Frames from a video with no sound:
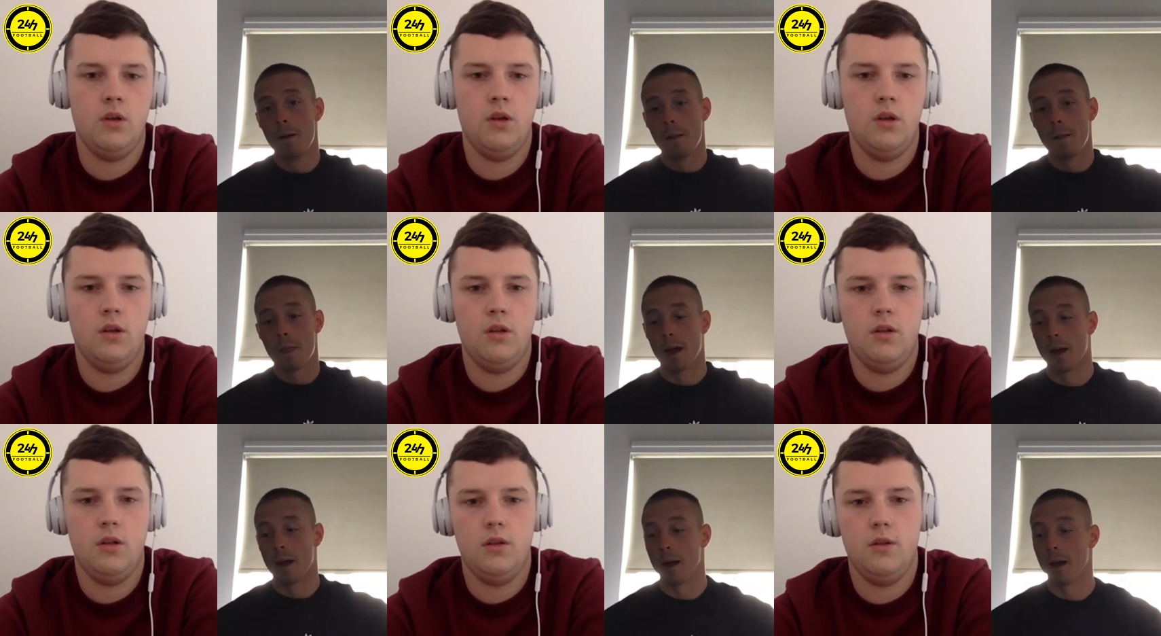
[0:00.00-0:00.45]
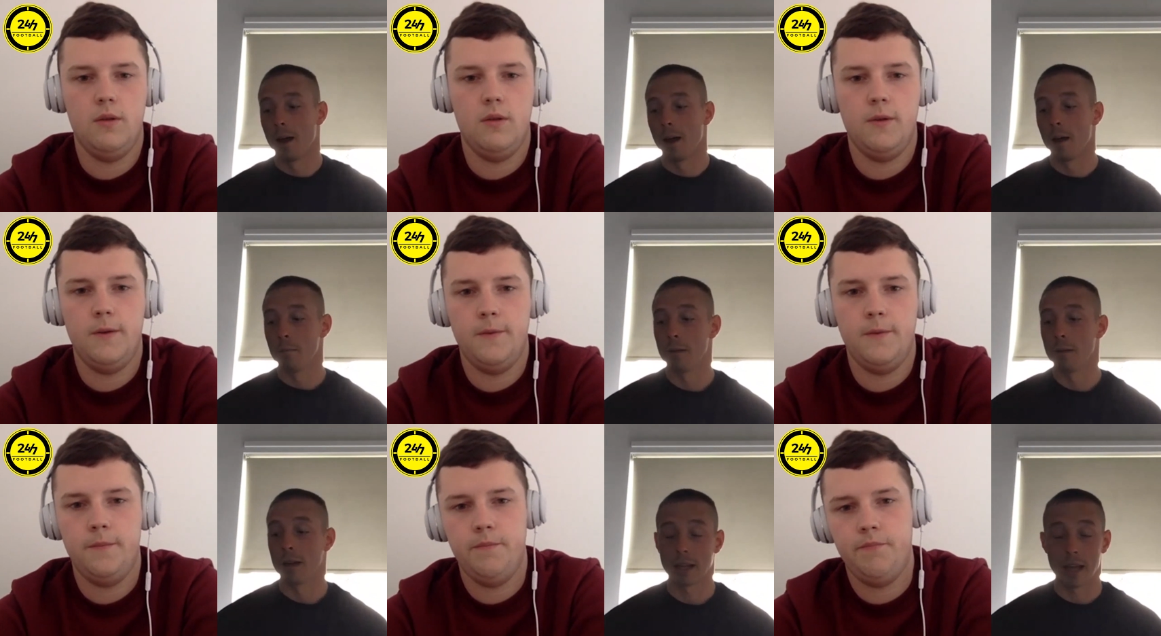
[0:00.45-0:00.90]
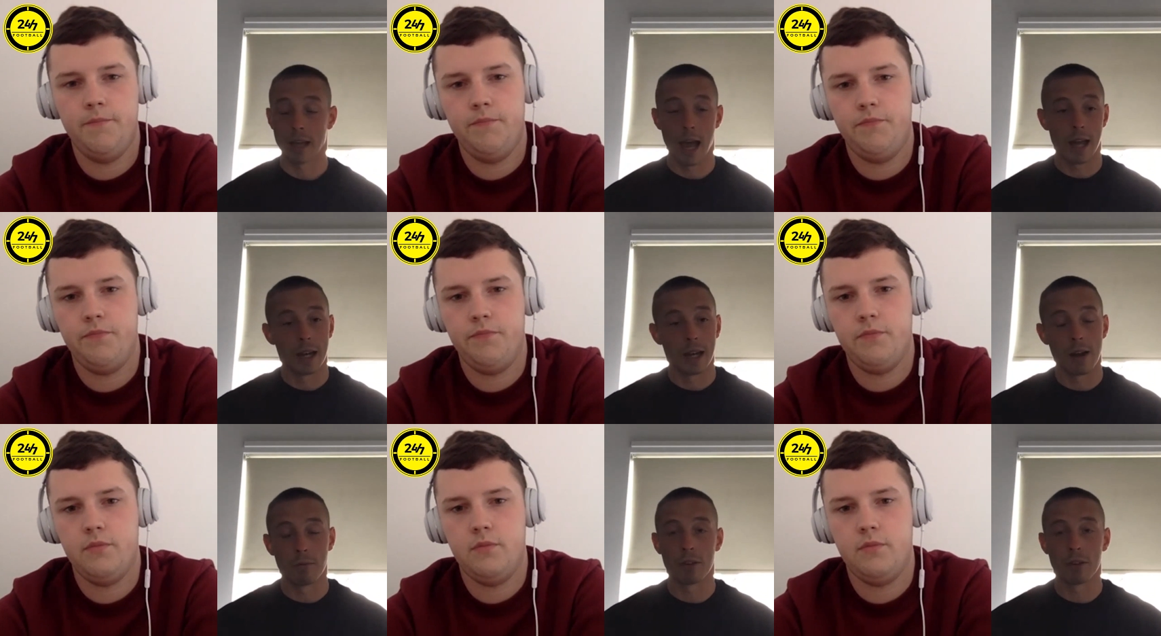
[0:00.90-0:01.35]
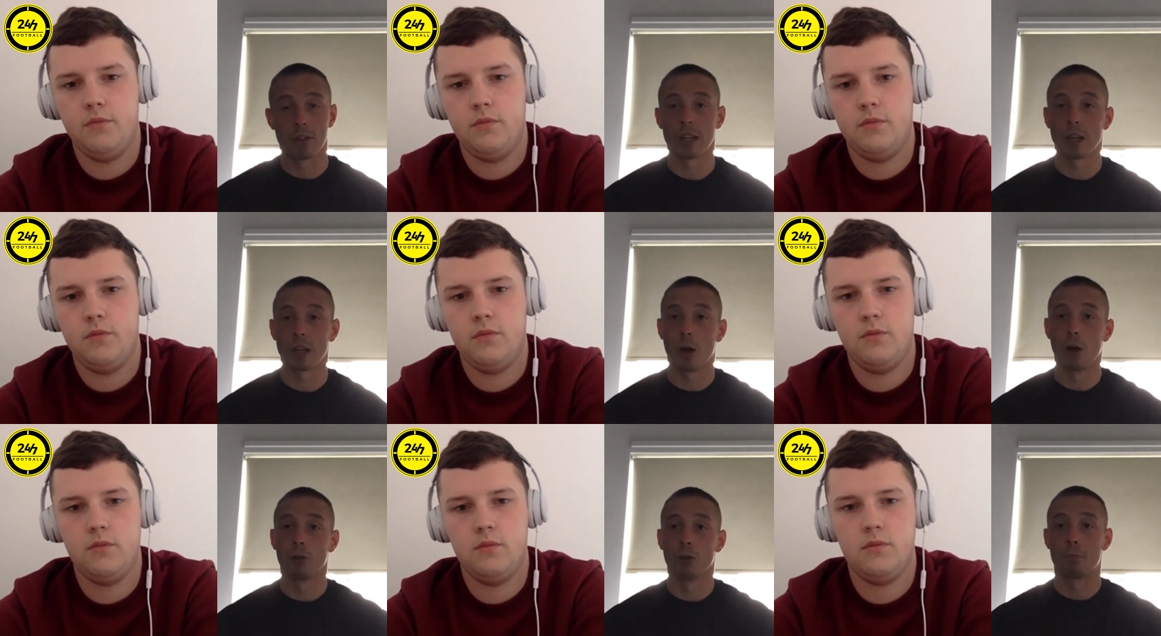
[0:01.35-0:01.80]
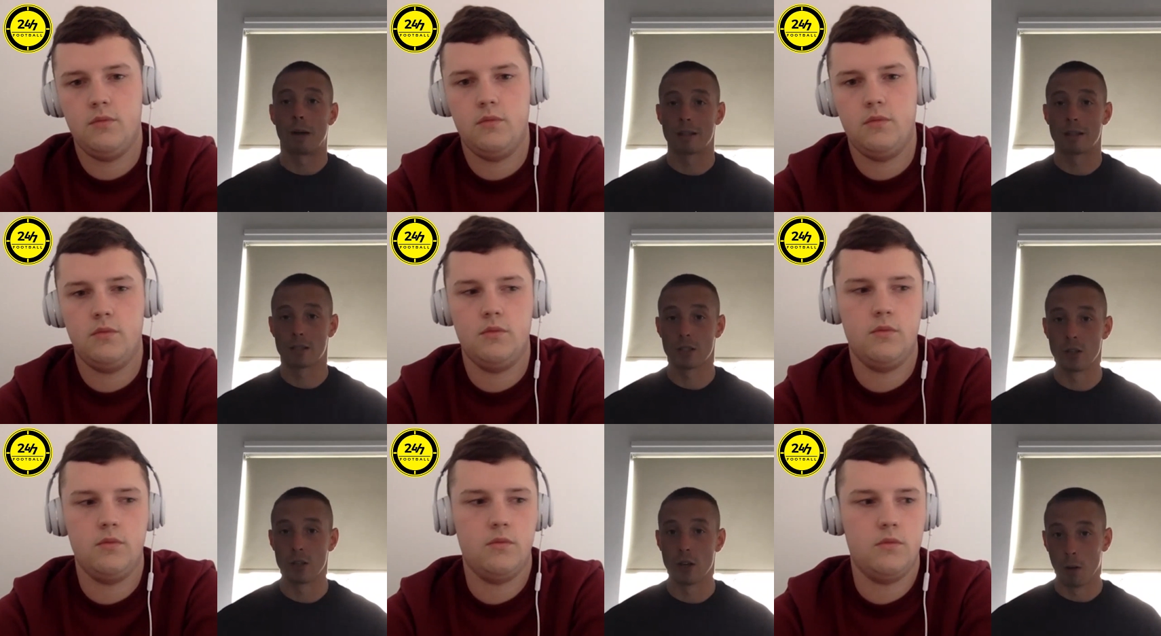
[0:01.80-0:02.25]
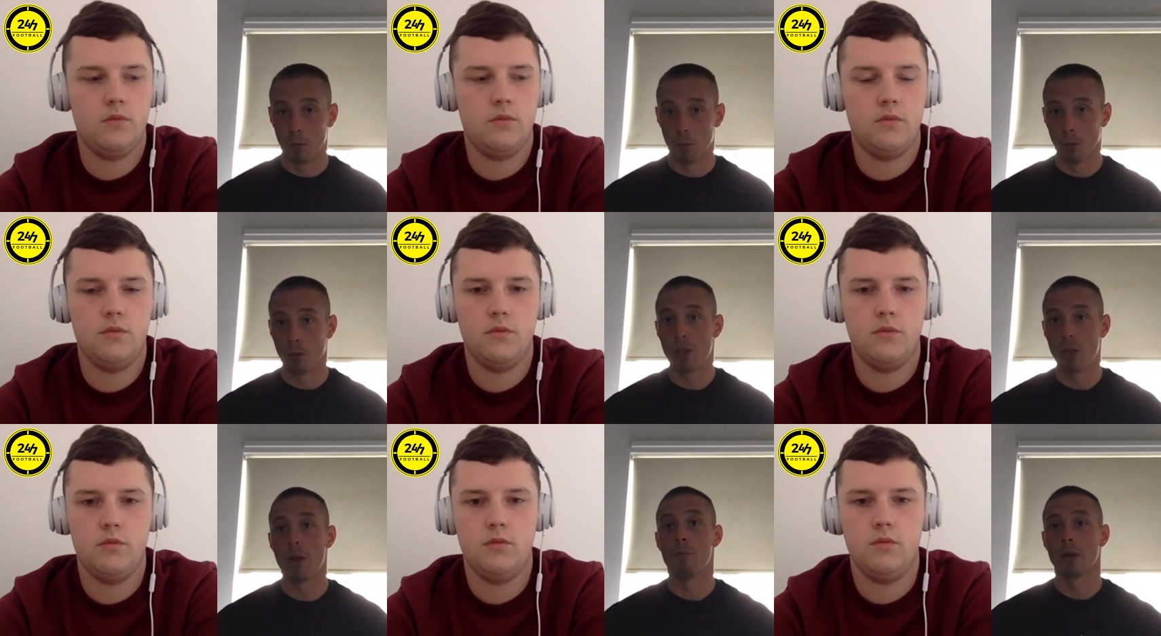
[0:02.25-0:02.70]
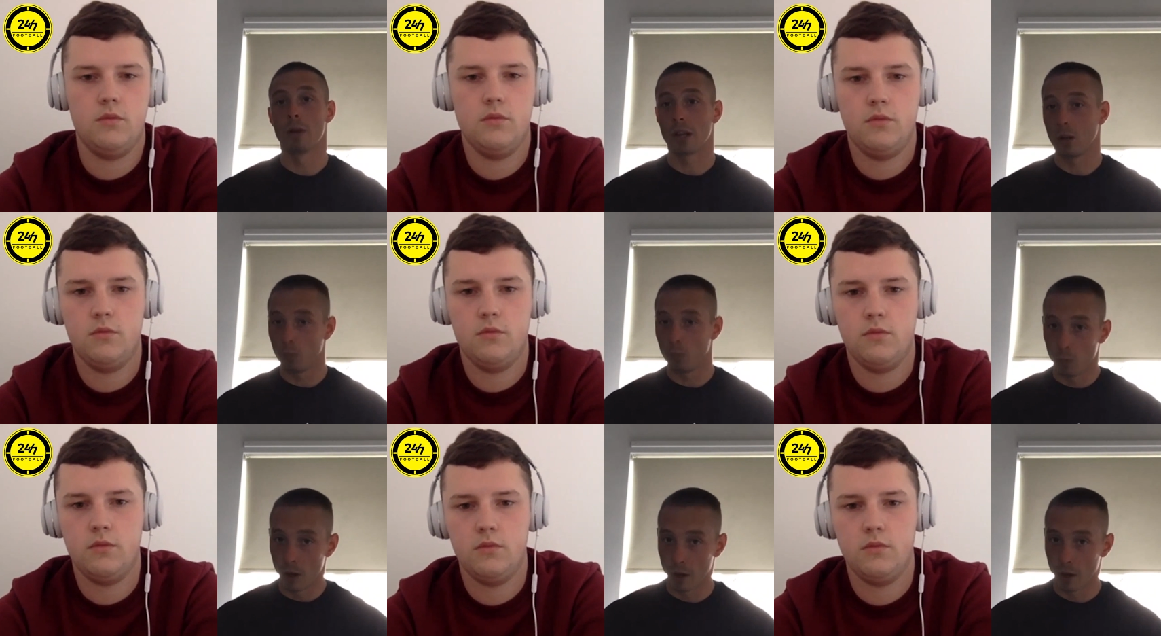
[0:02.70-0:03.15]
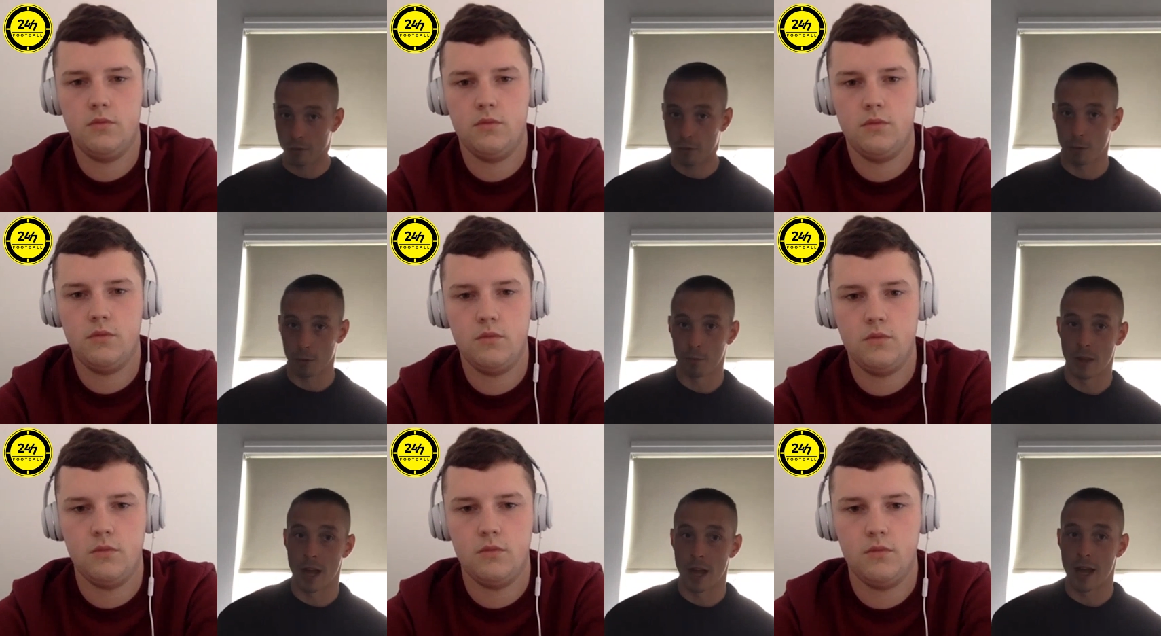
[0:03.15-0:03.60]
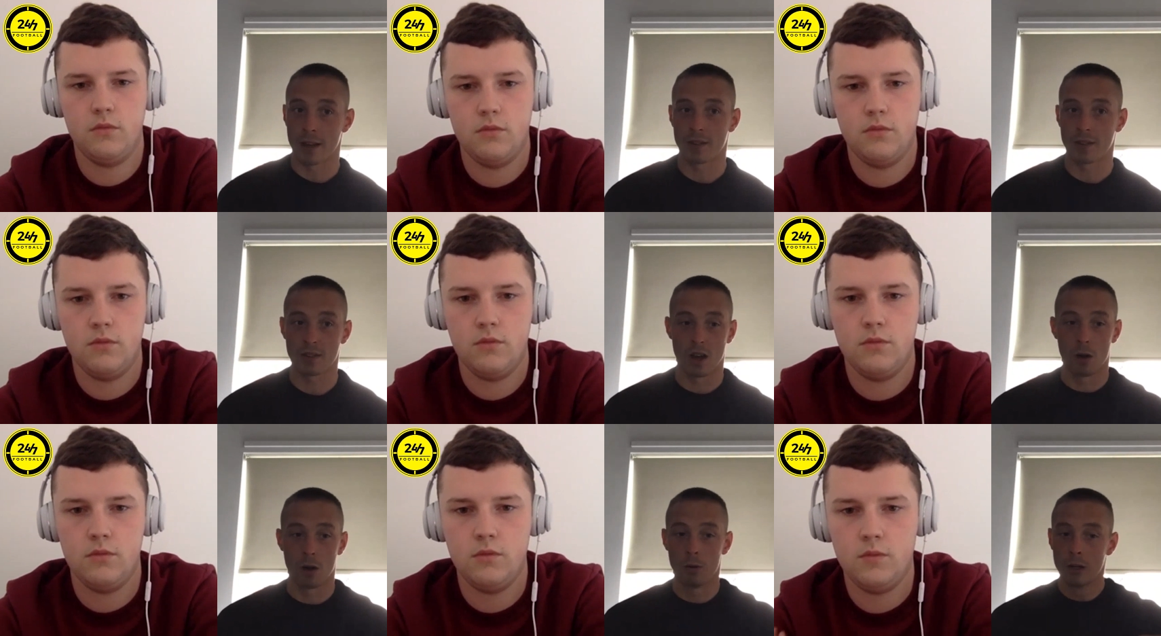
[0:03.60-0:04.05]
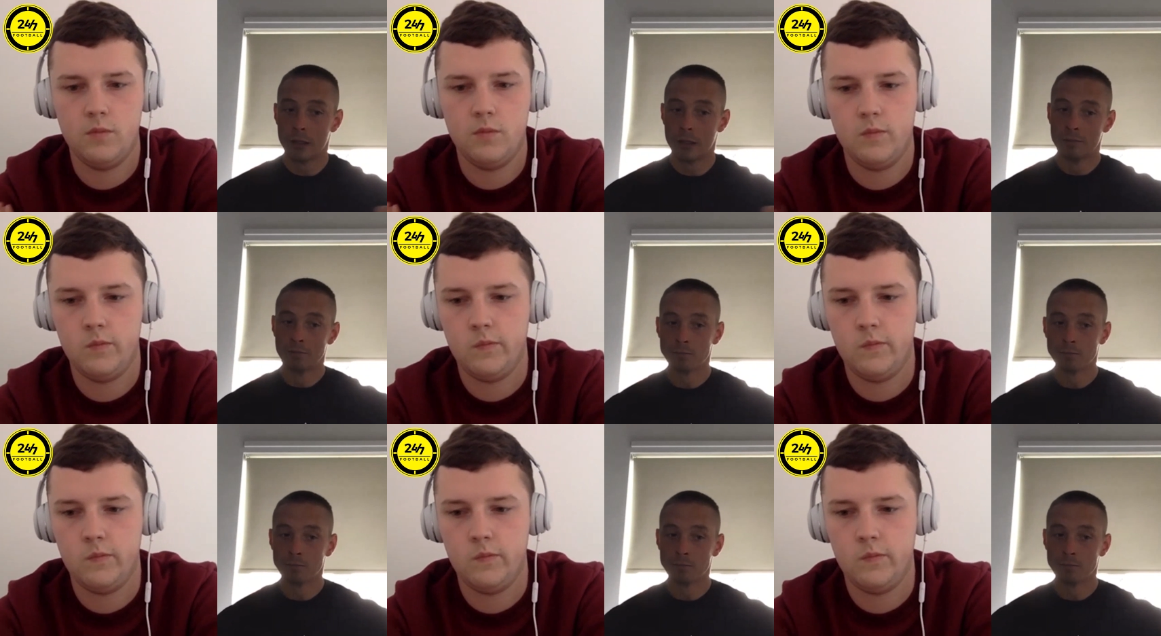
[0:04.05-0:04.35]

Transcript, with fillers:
Speaker 1: again and everything goes back to normal, then we can work from there. So